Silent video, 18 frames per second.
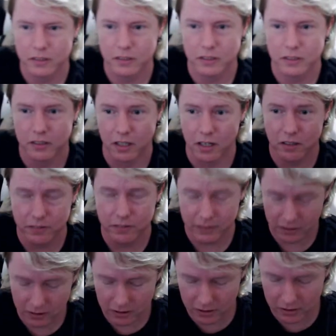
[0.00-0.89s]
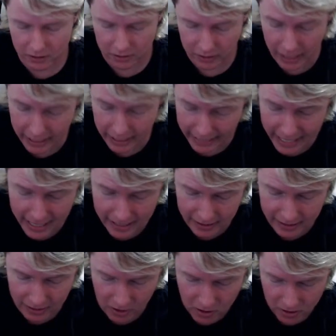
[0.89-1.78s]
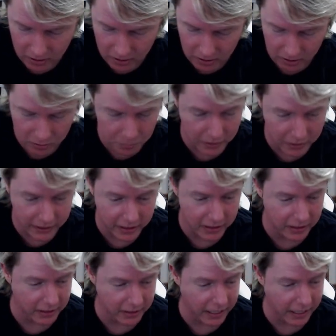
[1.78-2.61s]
All of it looks Yeah, it all looks pretty good.